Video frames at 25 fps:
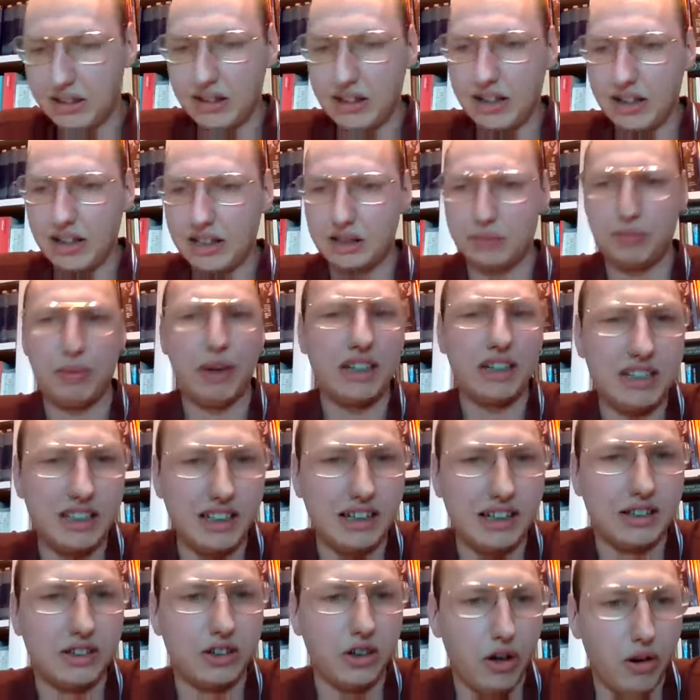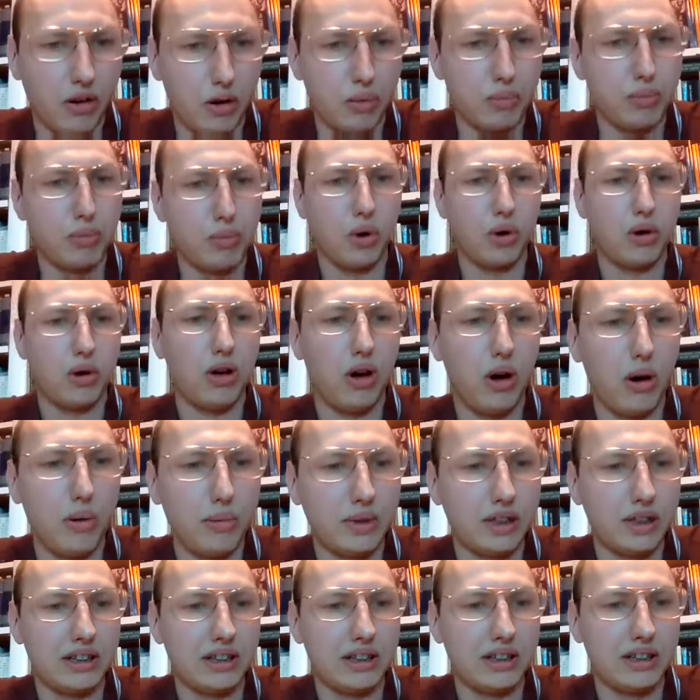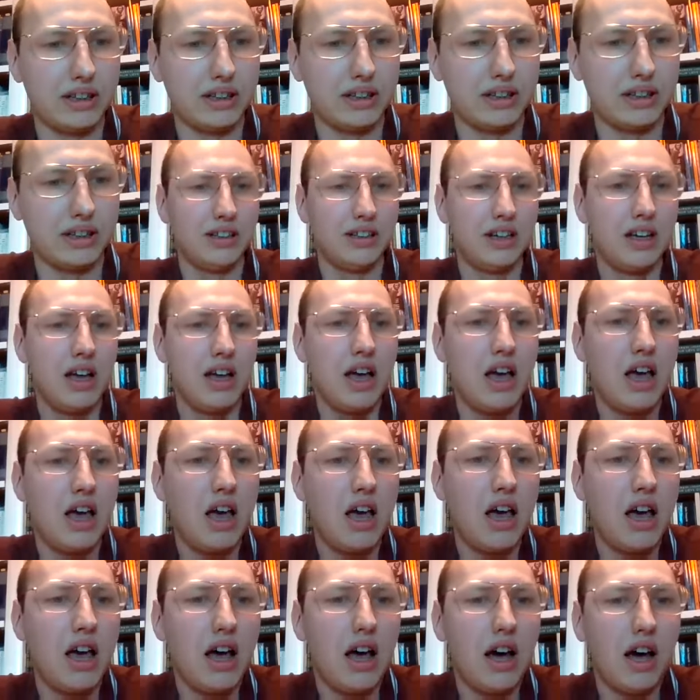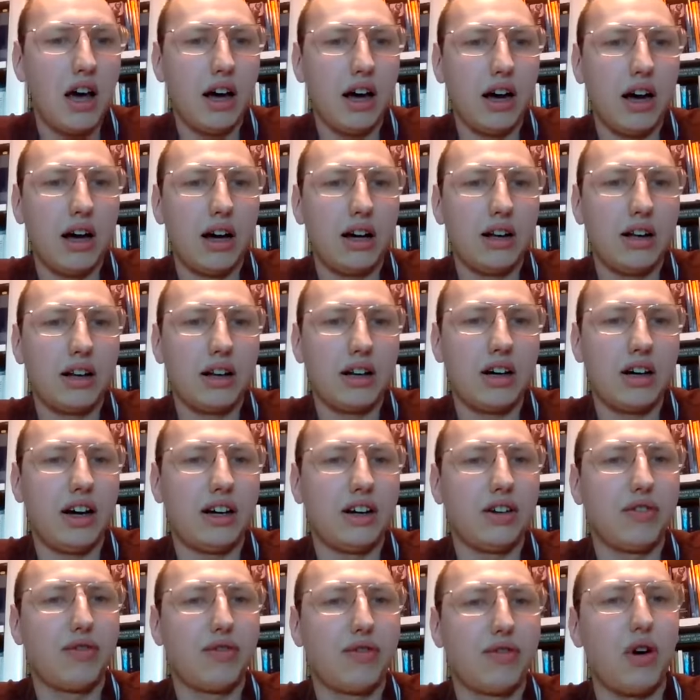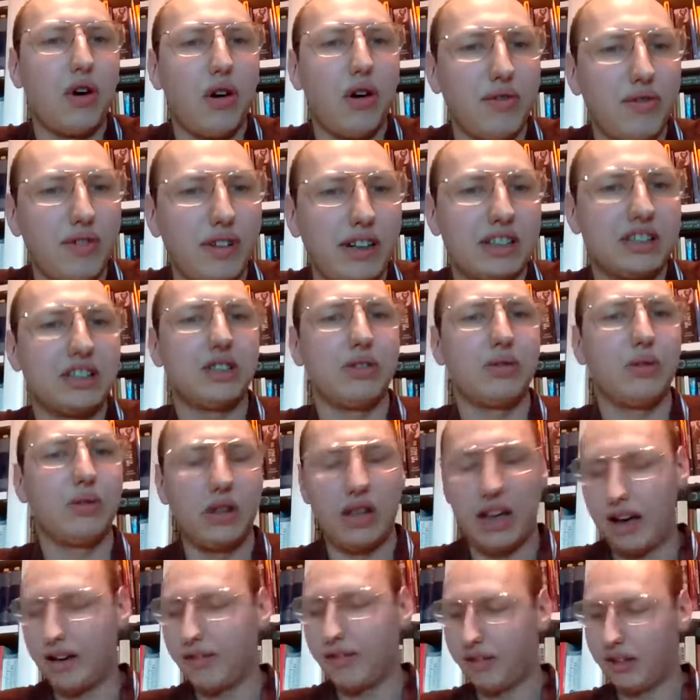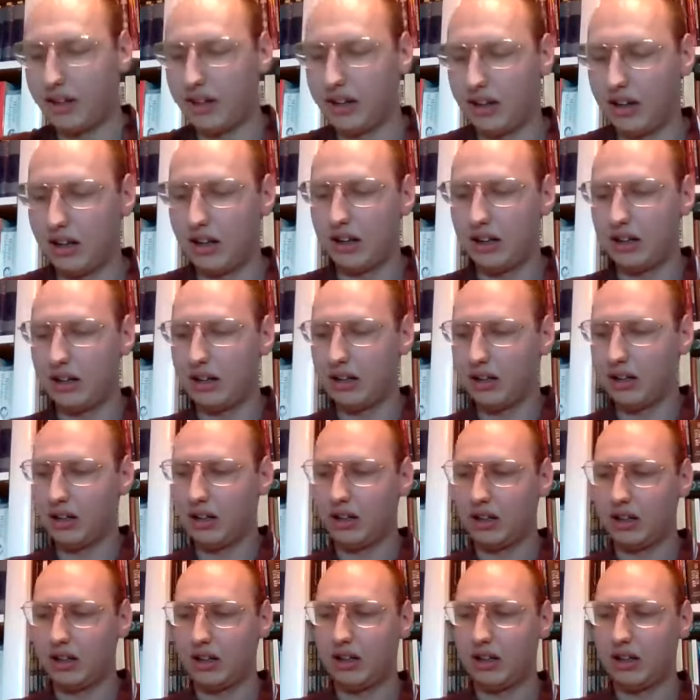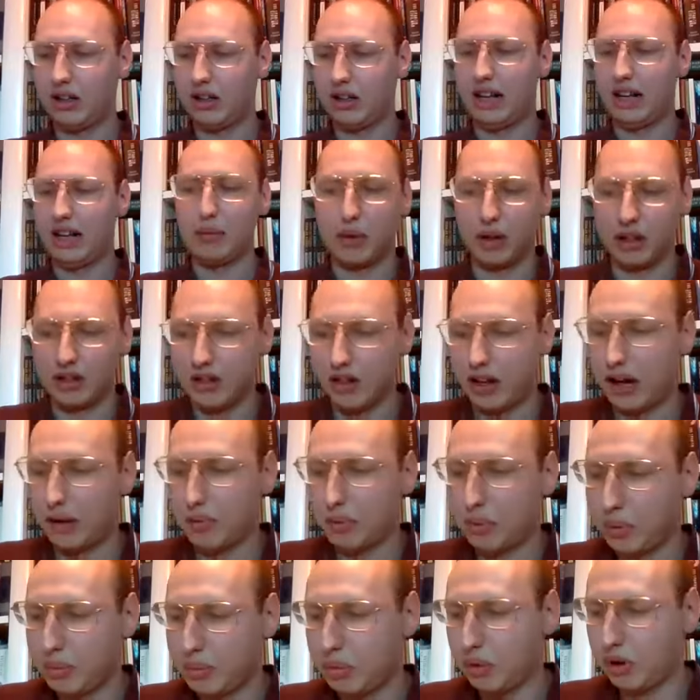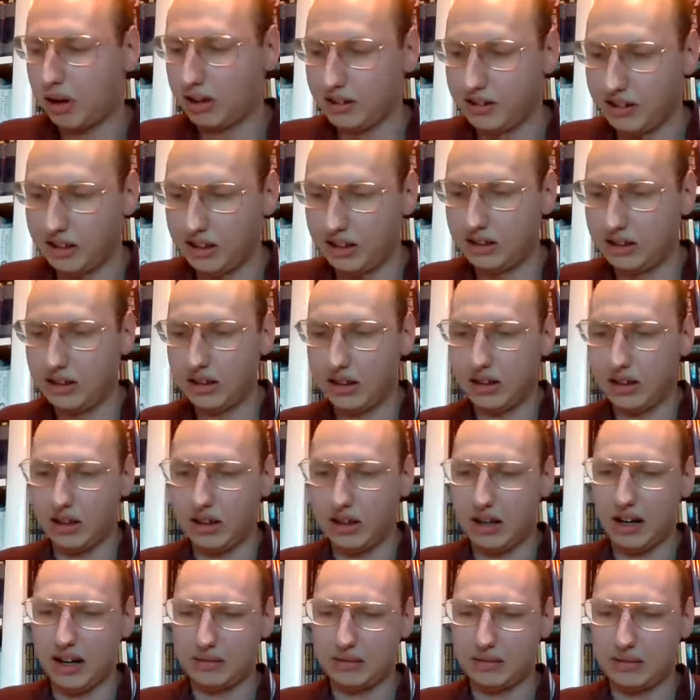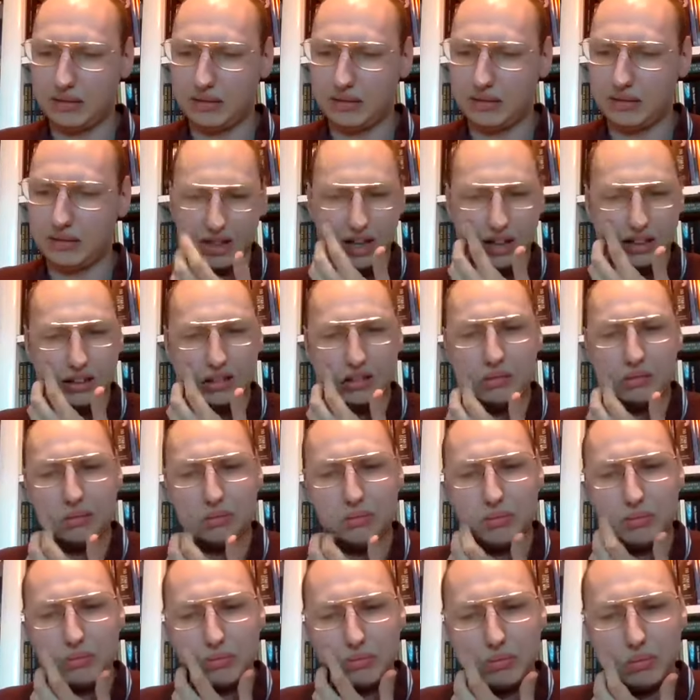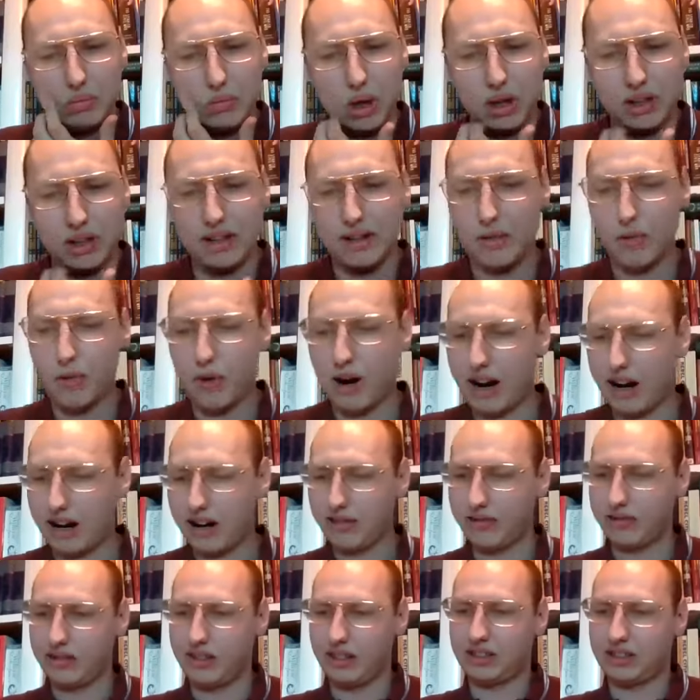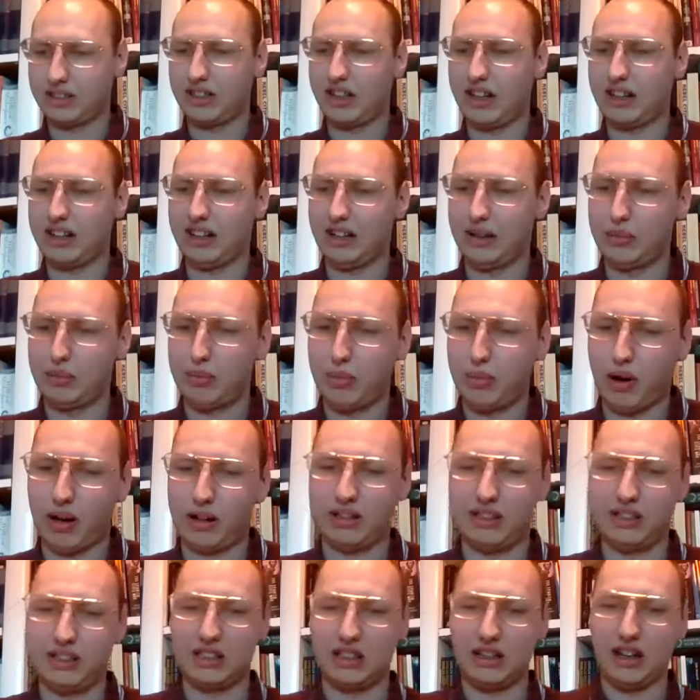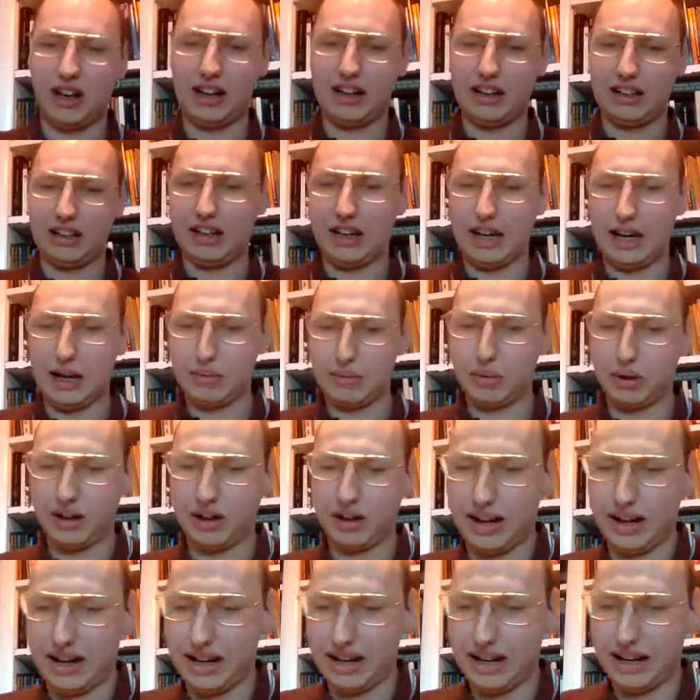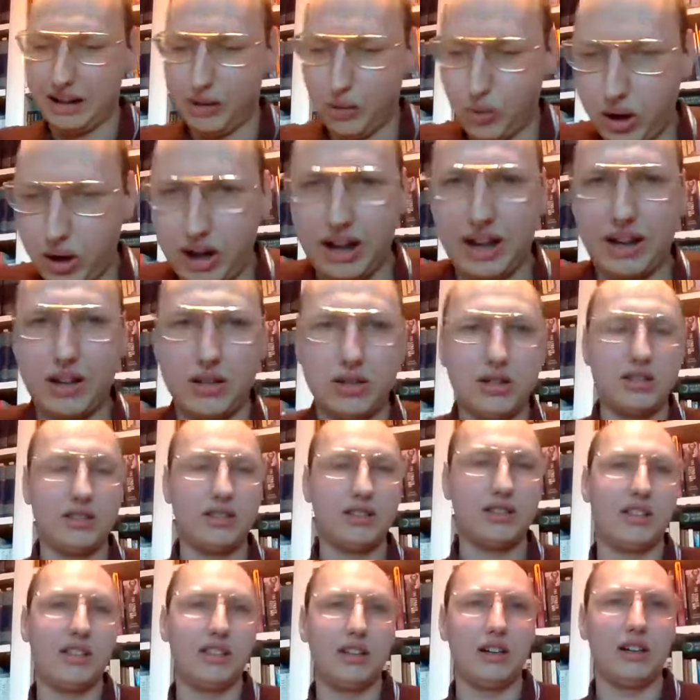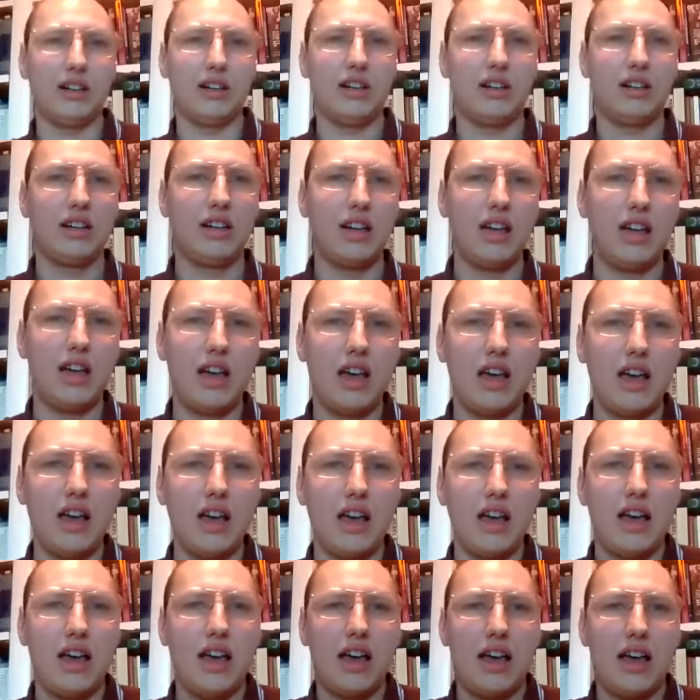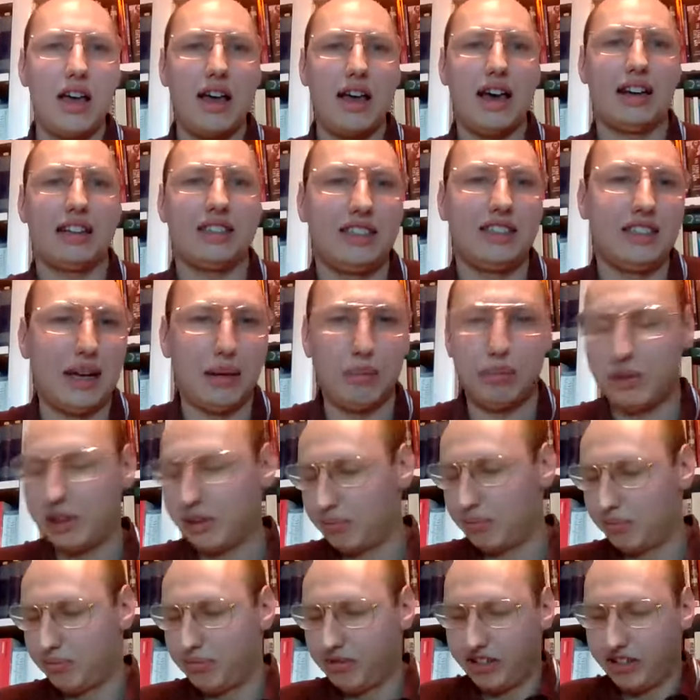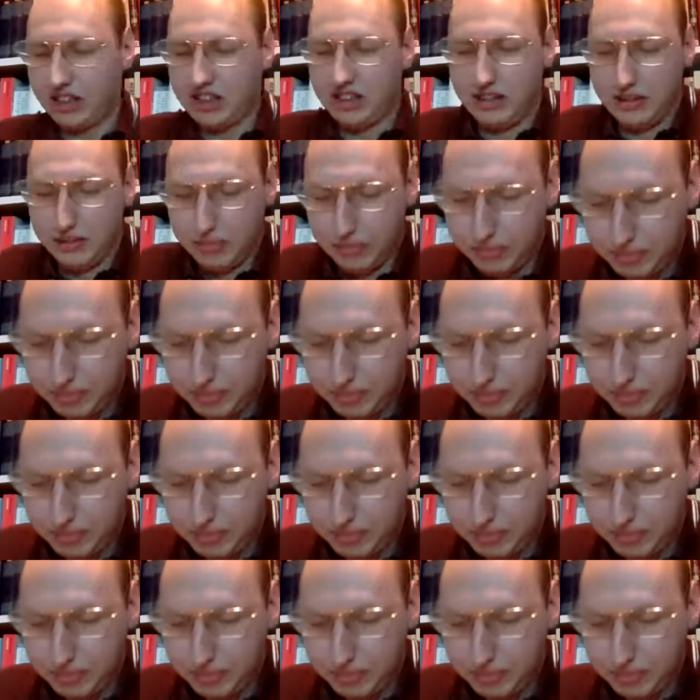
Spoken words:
especially in Europe, more common than the kind of conflict you would have in a labor type party. I'm not aware if there's any parties like Labour anywhere else except in Britain.